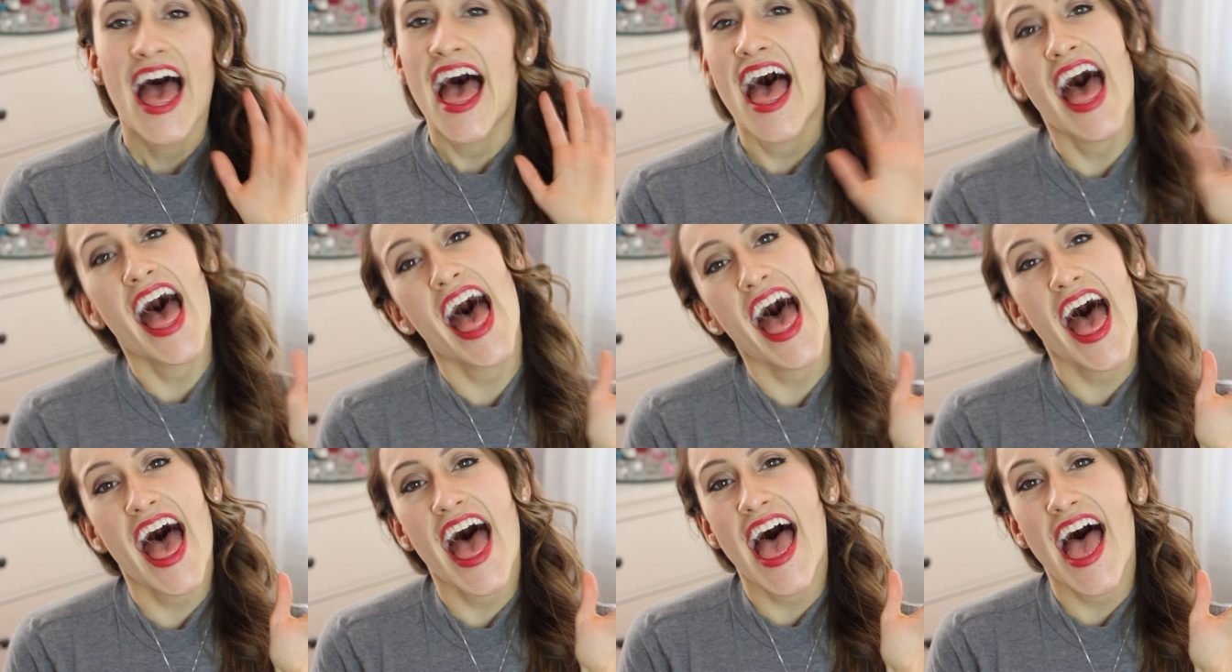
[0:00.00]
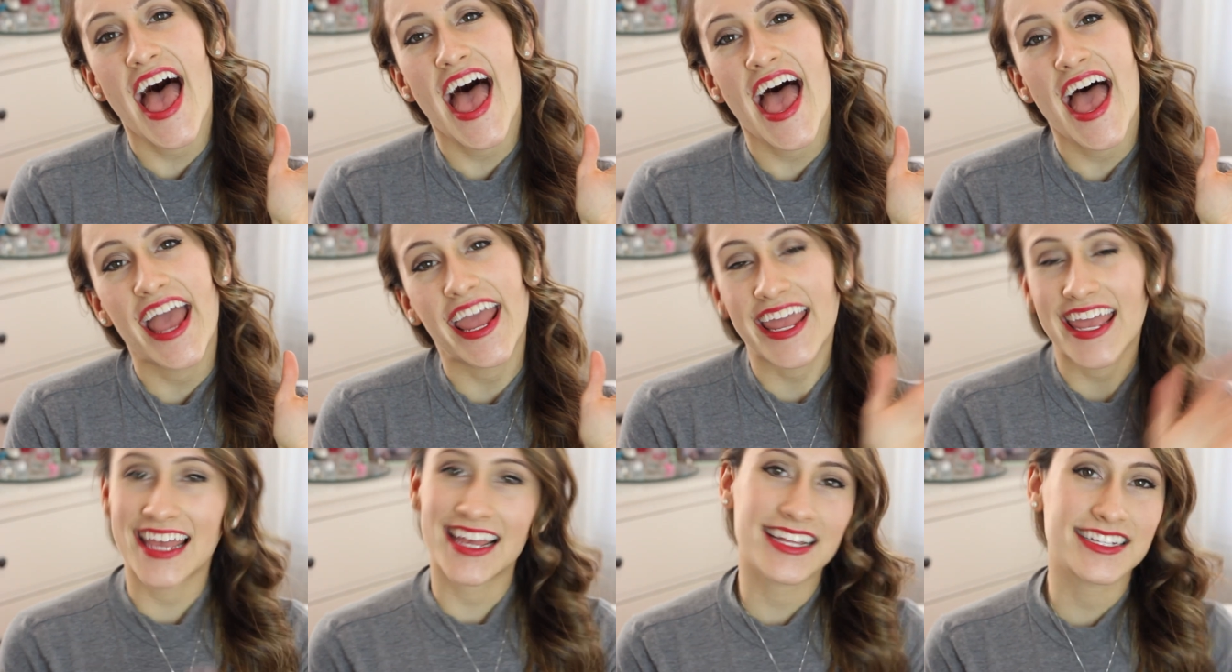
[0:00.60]

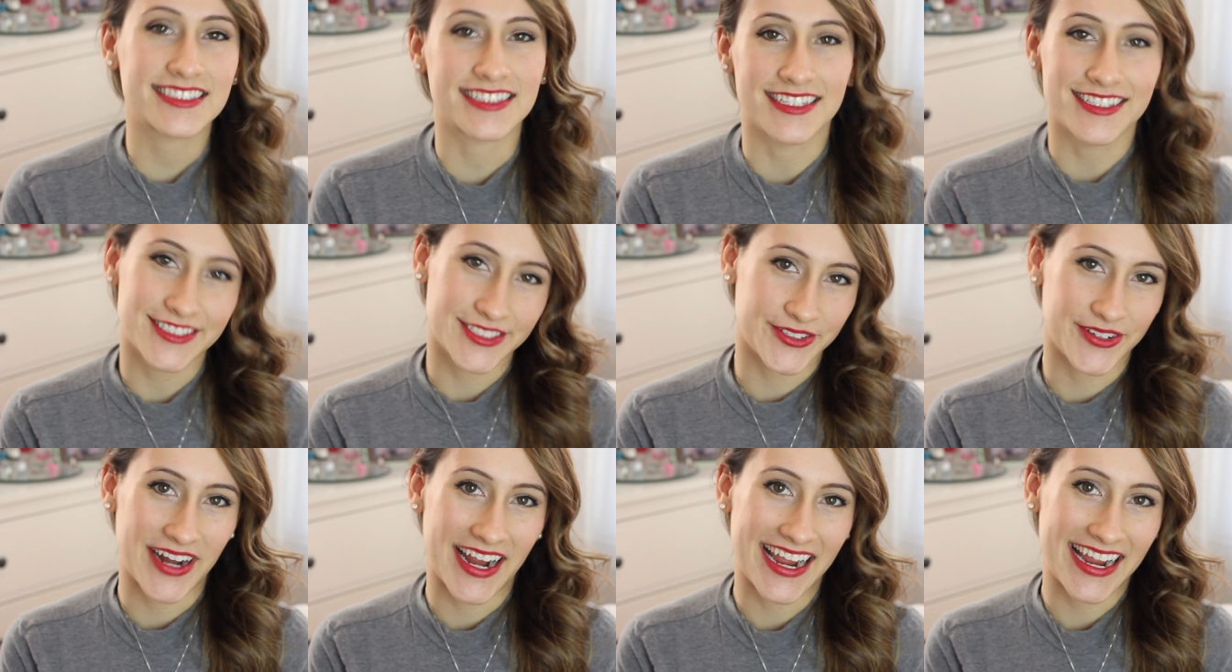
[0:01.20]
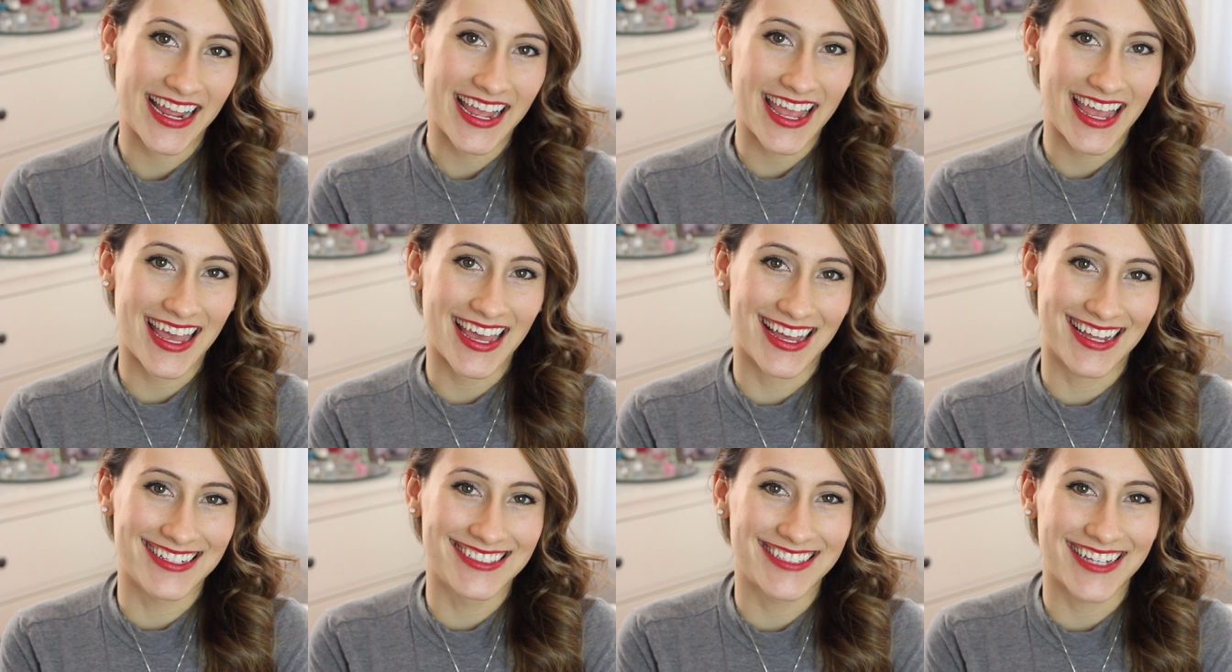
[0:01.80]
Hi, it's Lyndsay Rae,
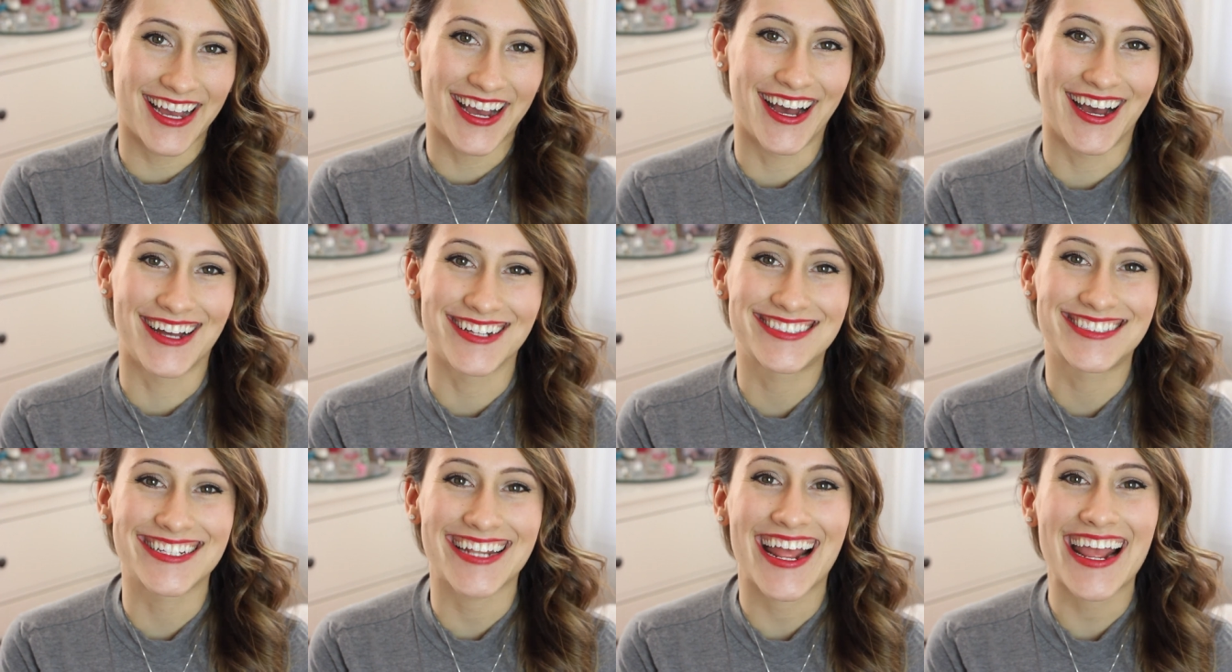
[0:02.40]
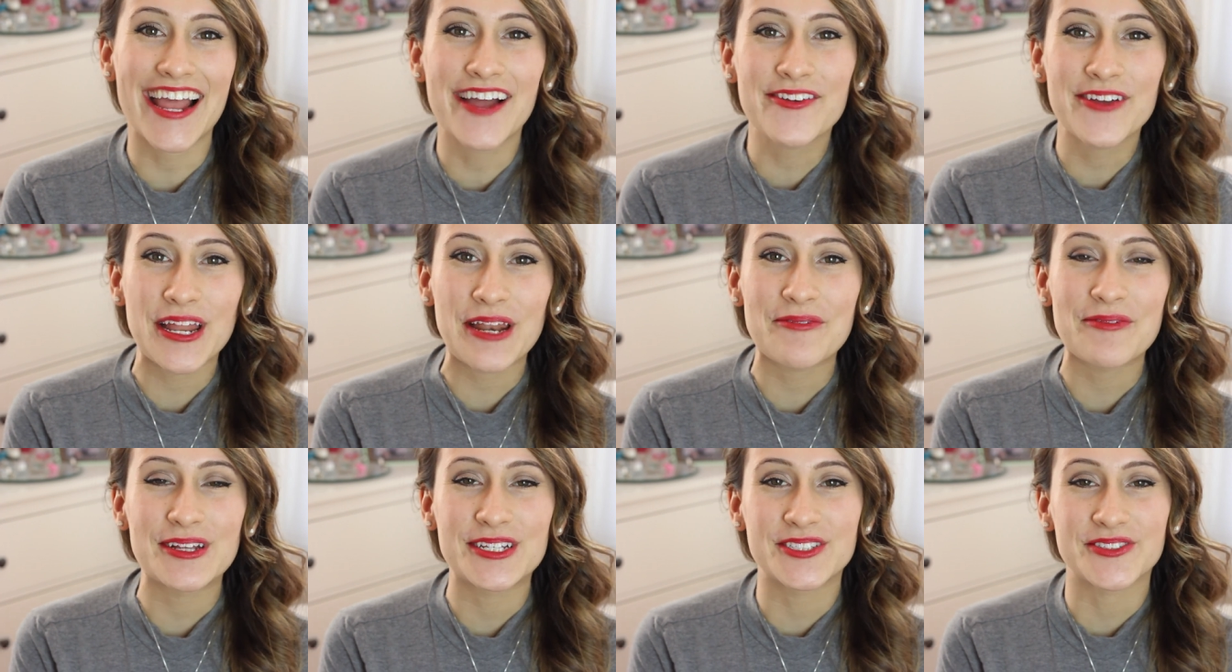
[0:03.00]
and uh, today I'm
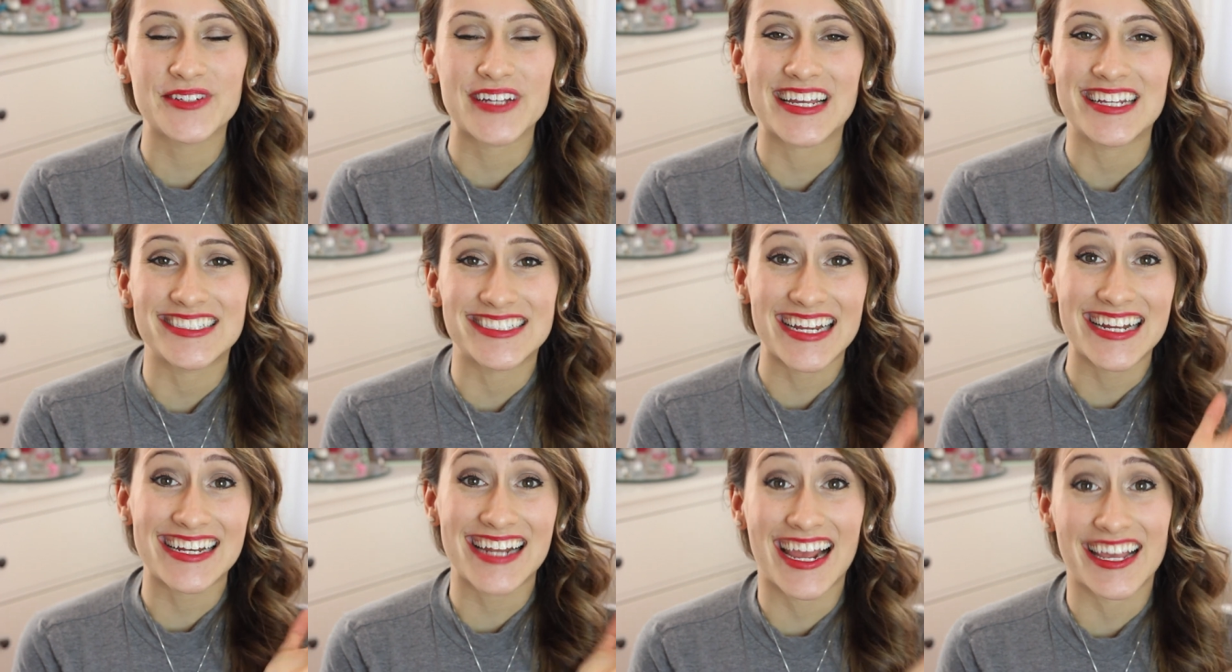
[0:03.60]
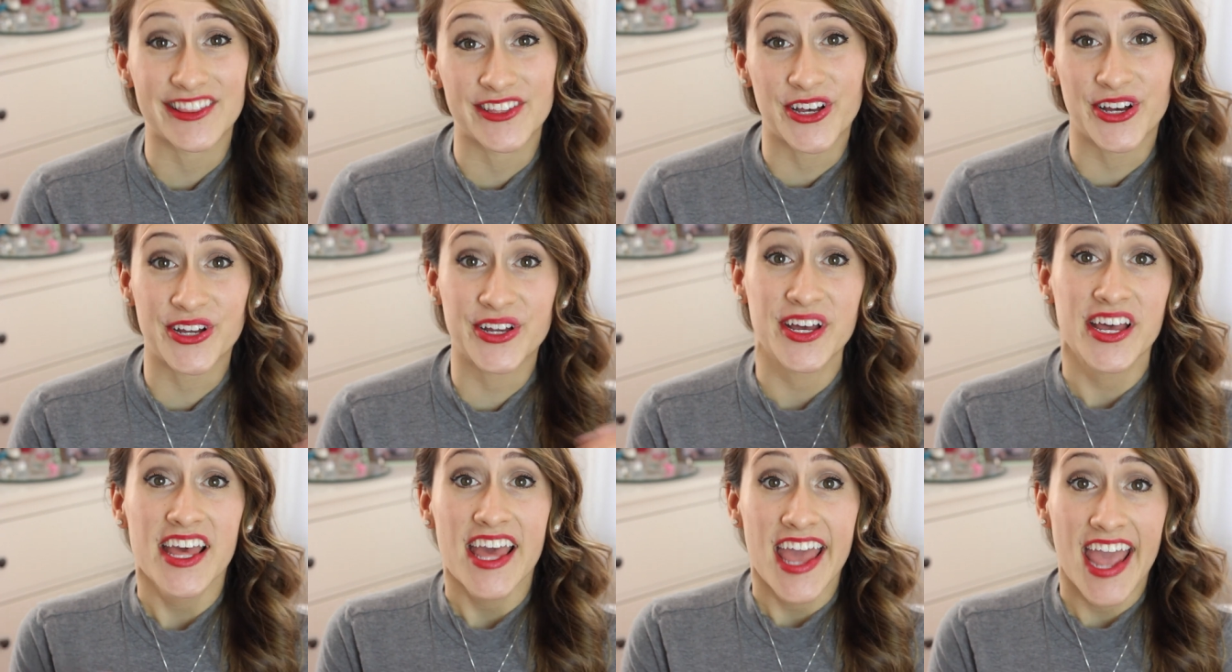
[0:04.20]
going to be doing a date night
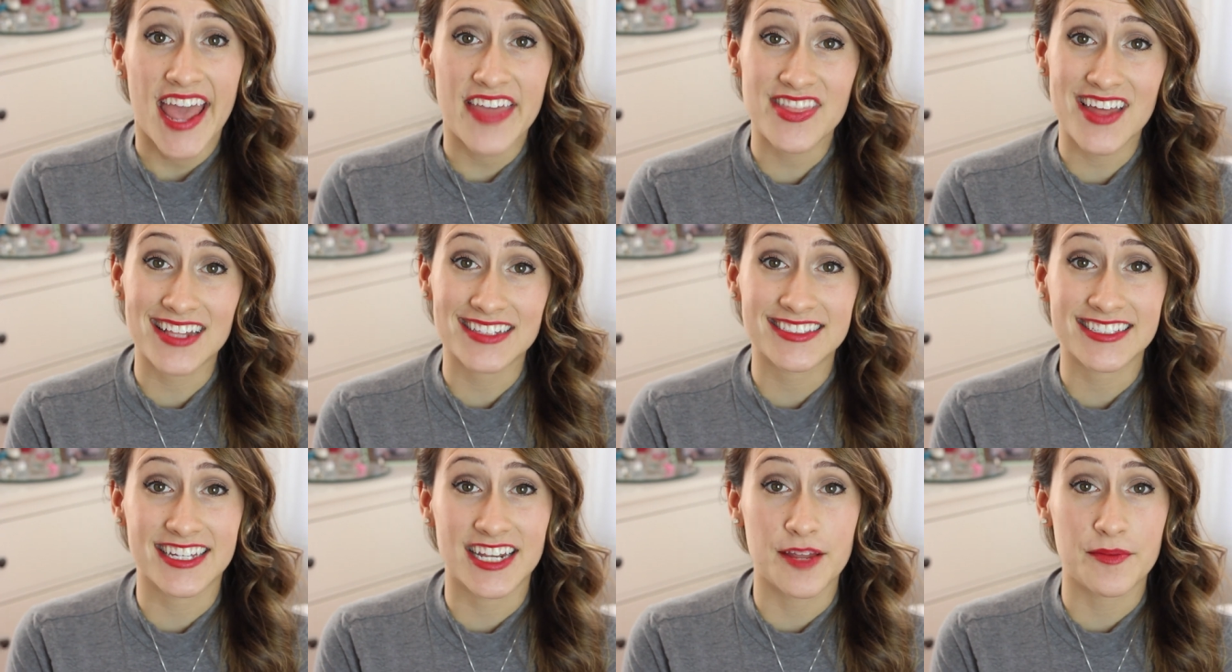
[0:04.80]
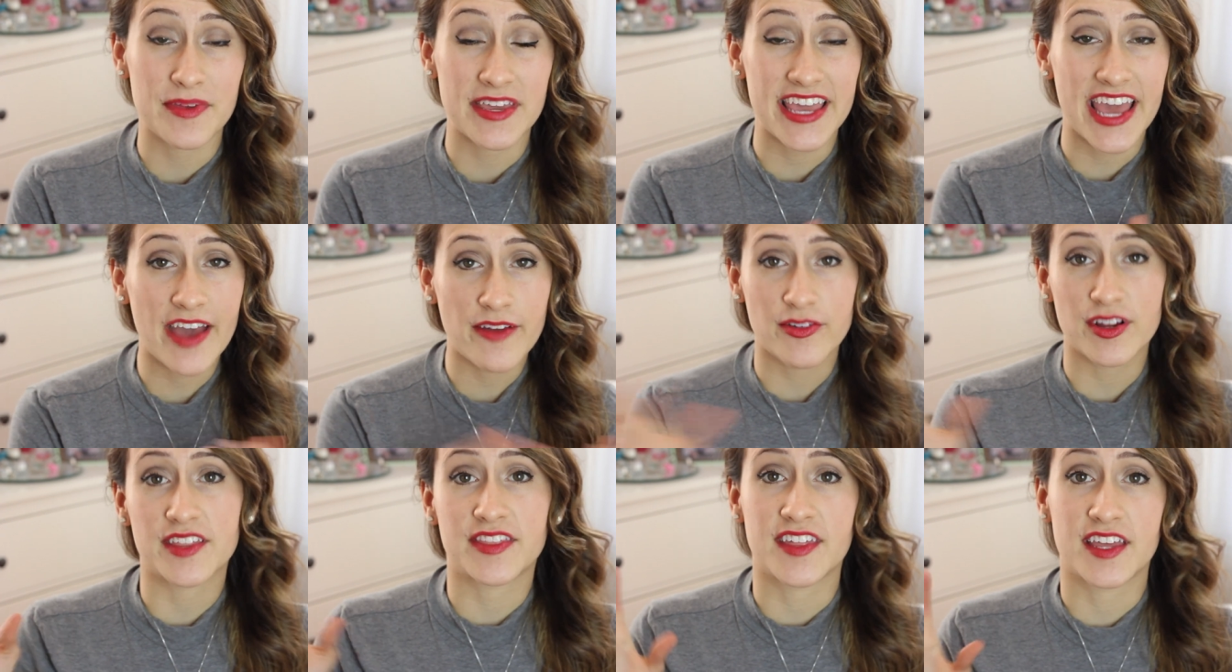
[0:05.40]
look, and that's going to be
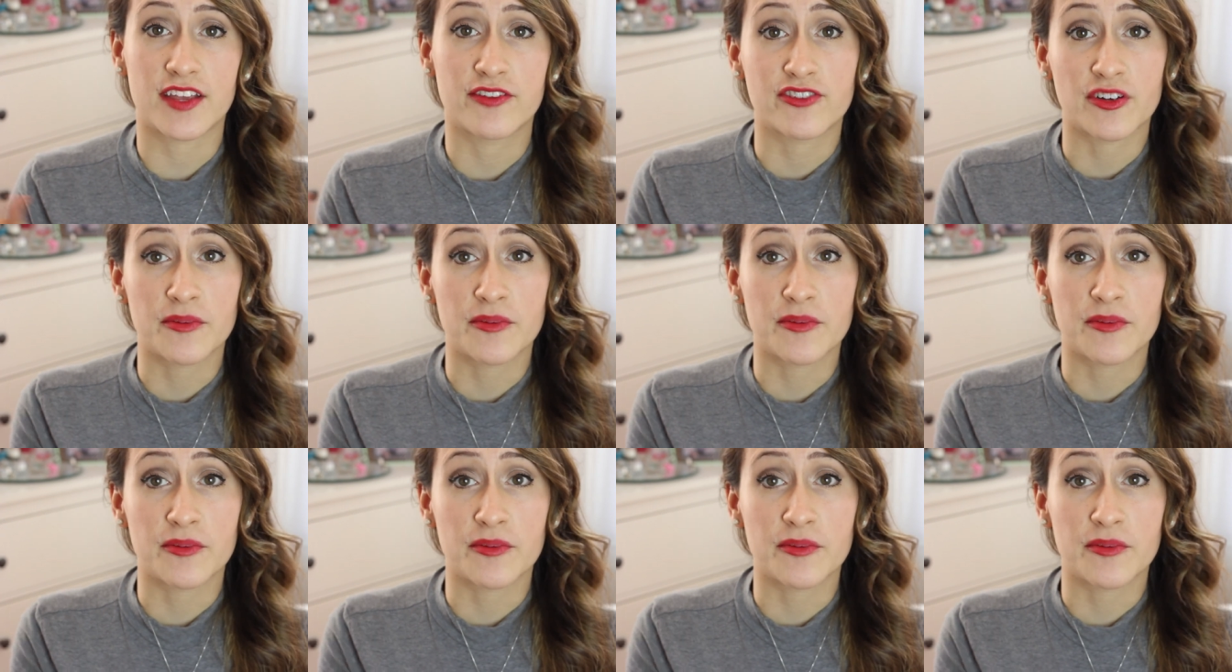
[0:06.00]
everything